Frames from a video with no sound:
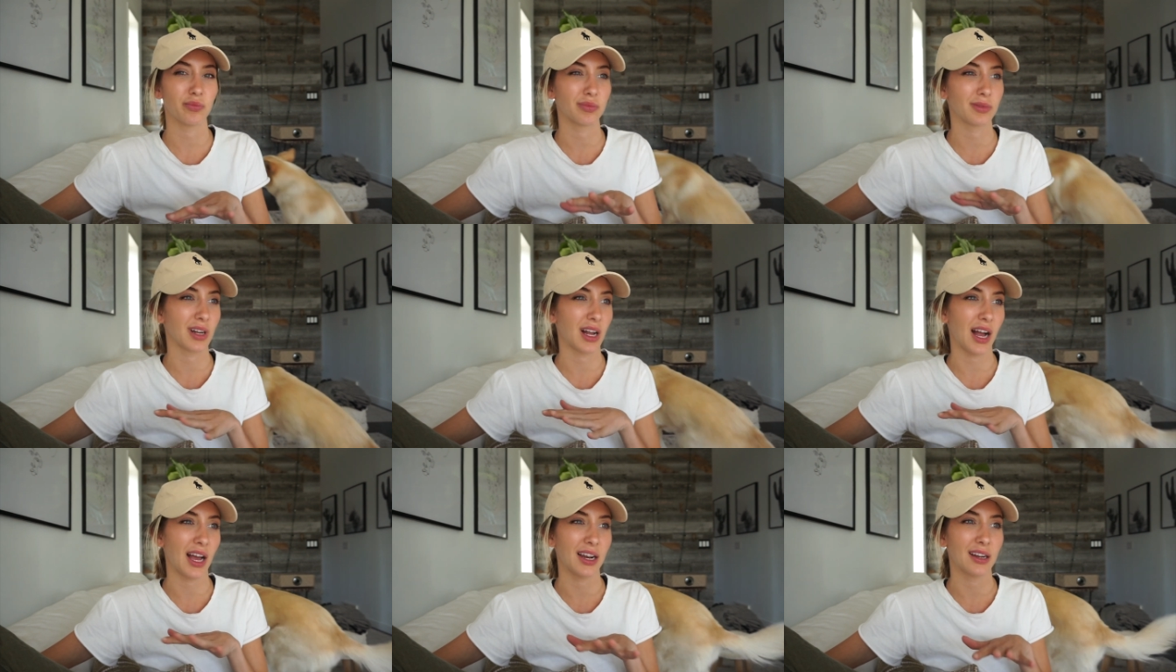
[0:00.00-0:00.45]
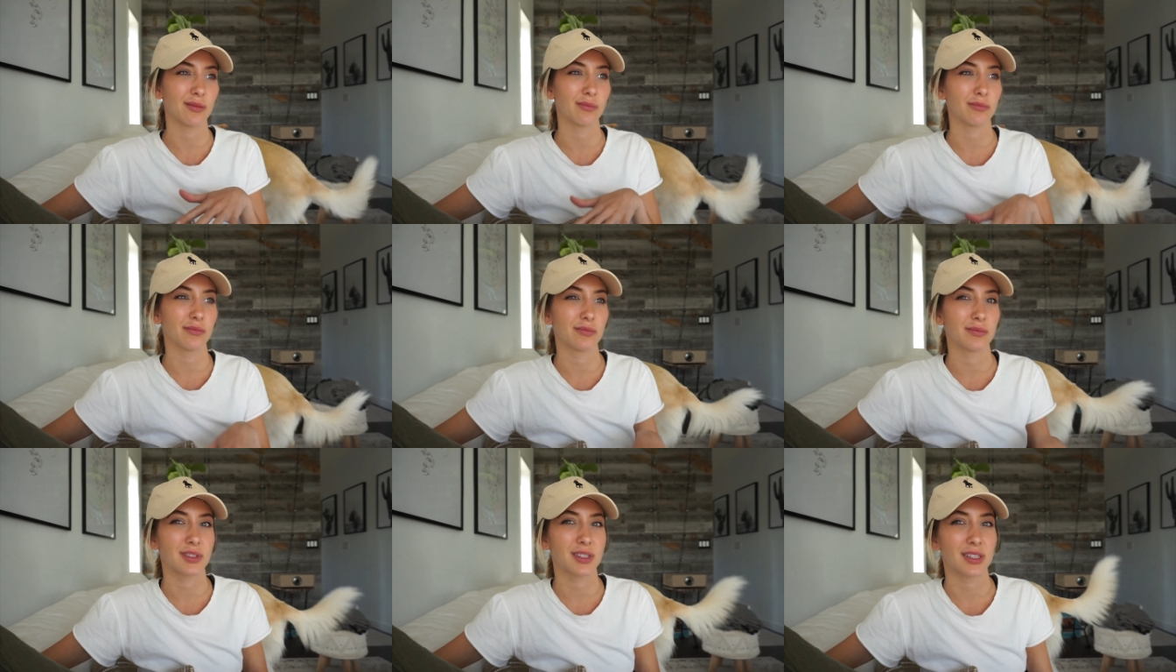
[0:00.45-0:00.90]
kind
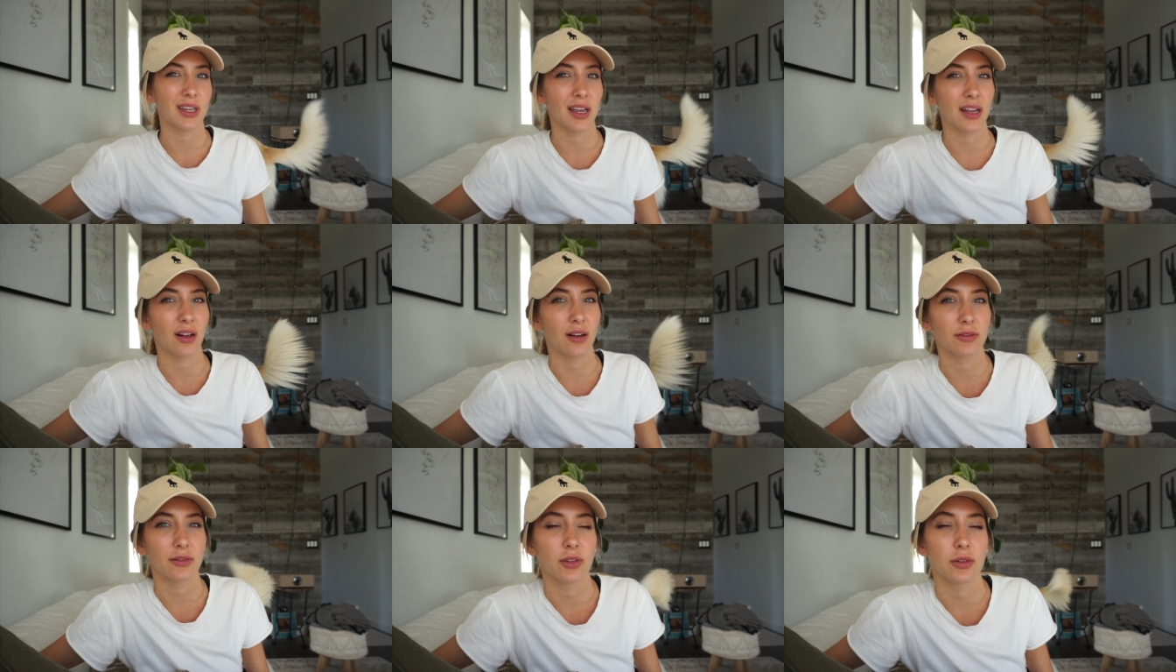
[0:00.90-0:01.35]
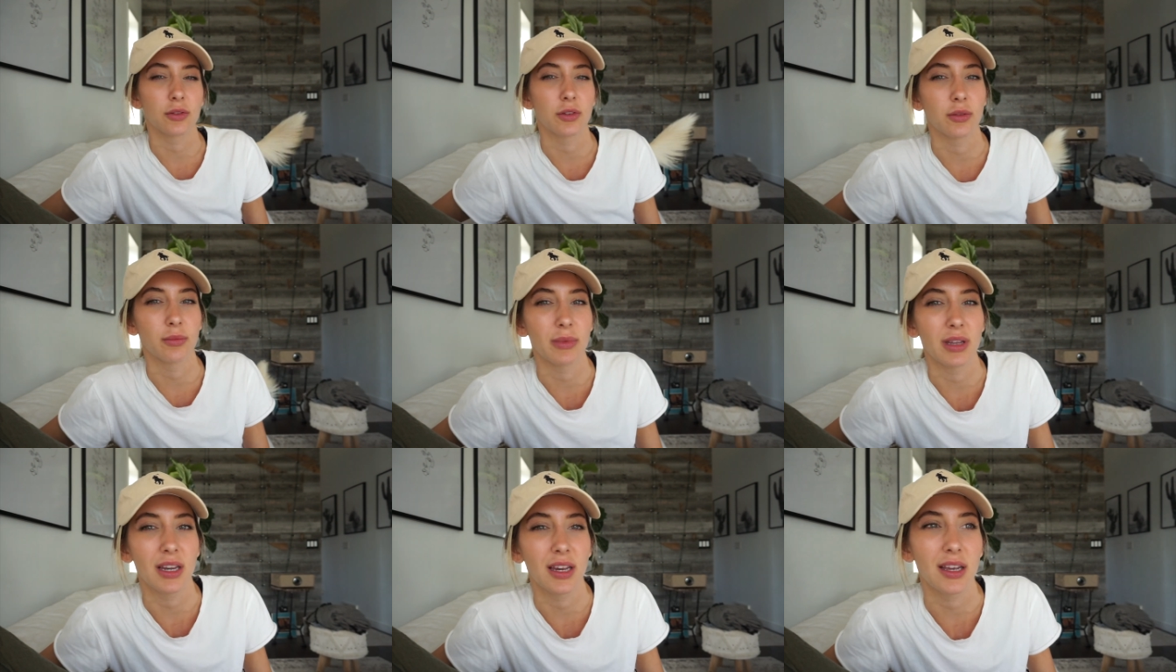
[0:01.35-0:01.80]
of staying off
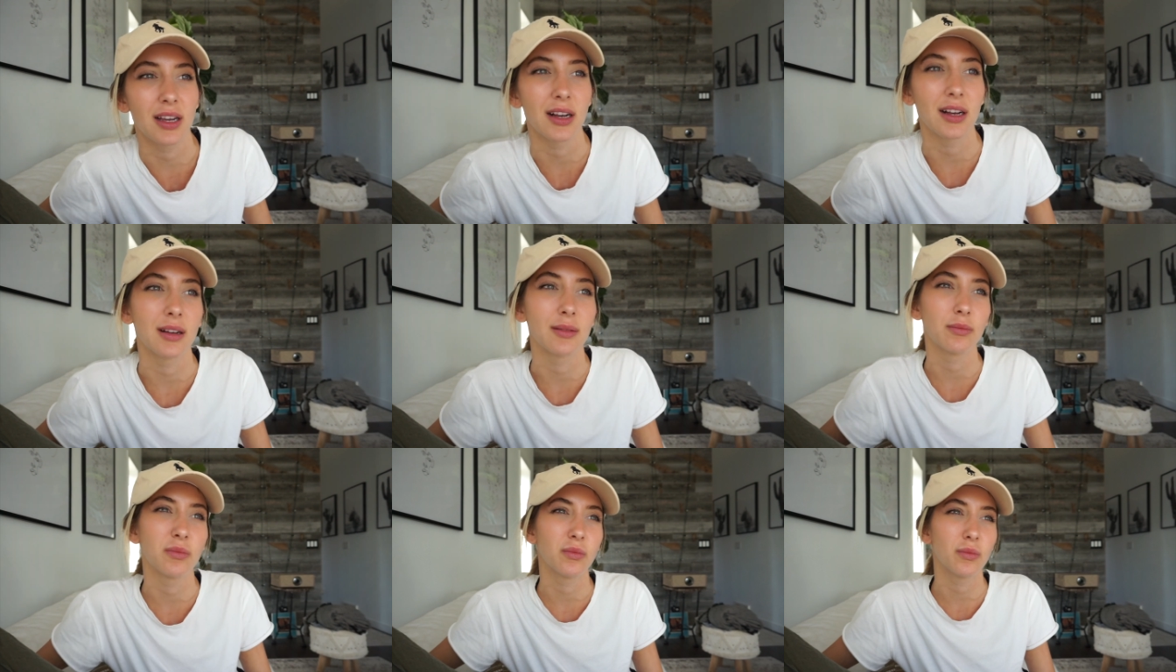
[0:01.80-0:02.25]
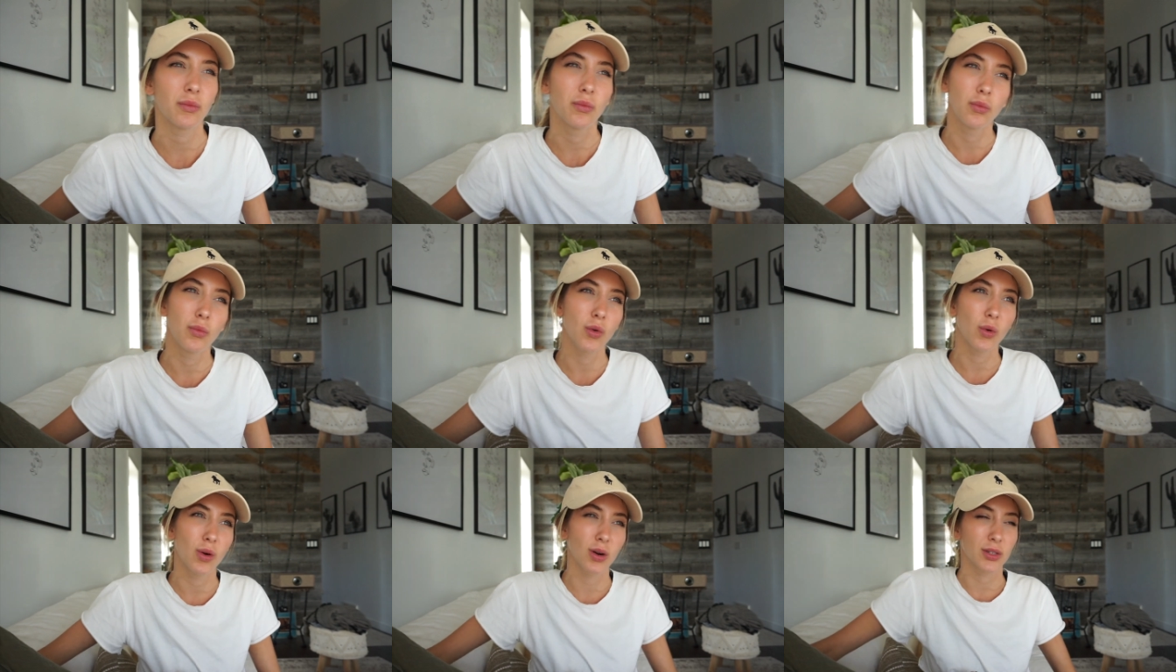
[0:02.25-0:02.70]
social media
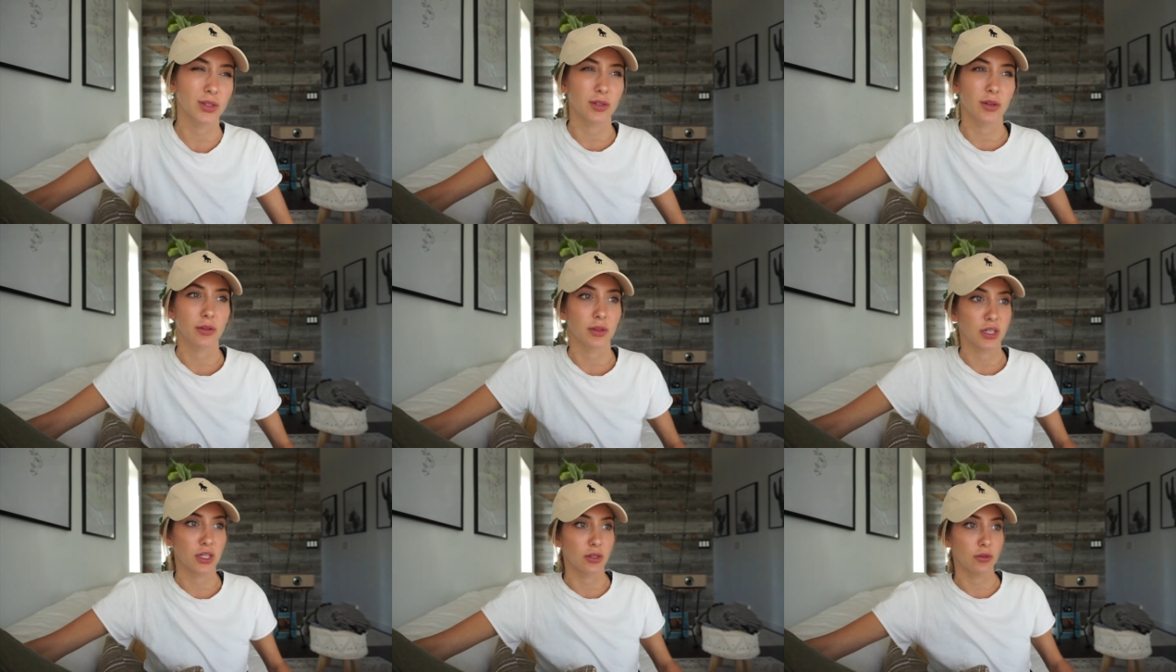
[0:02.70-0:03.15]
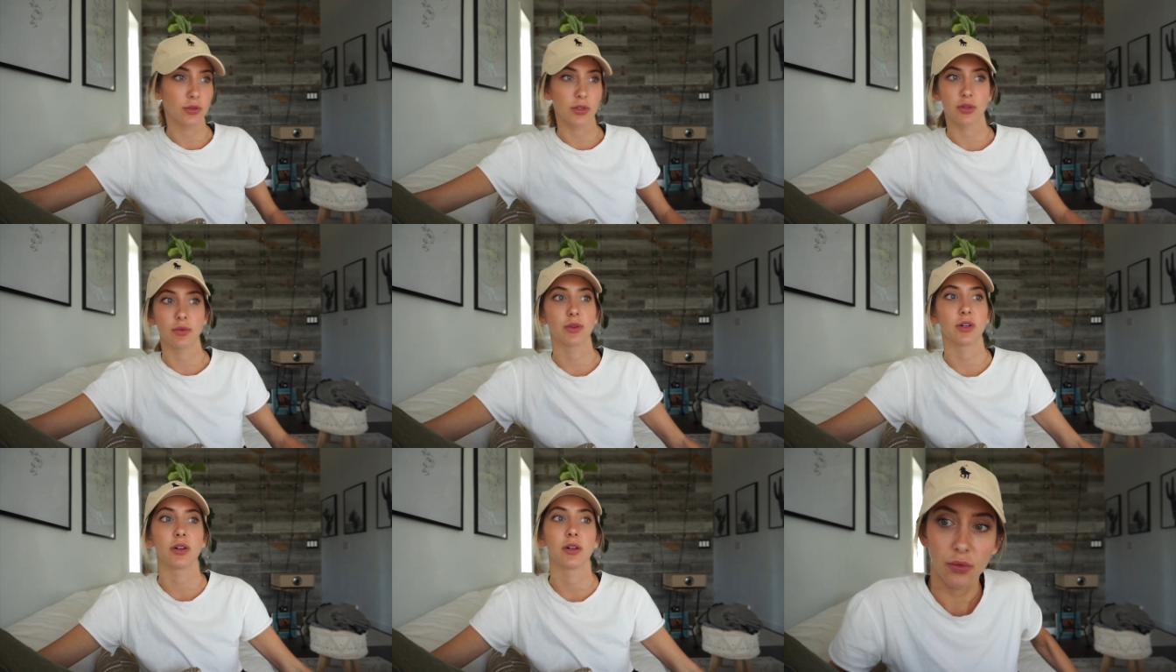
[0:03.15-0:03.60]
more so than
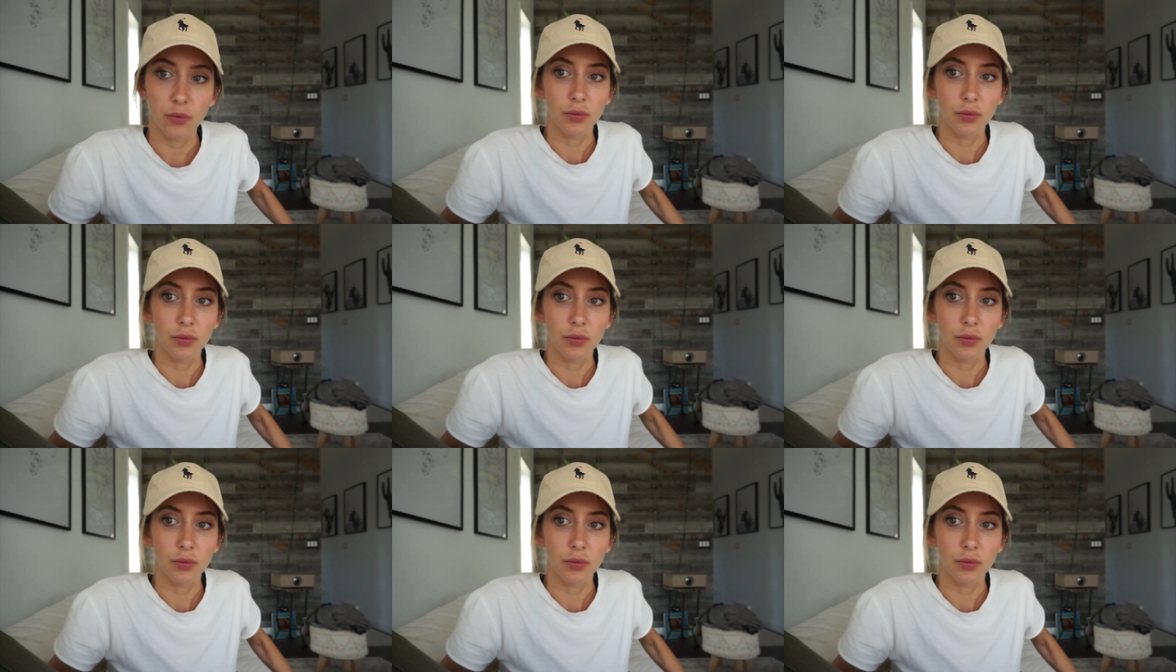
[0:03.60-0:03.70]
usual,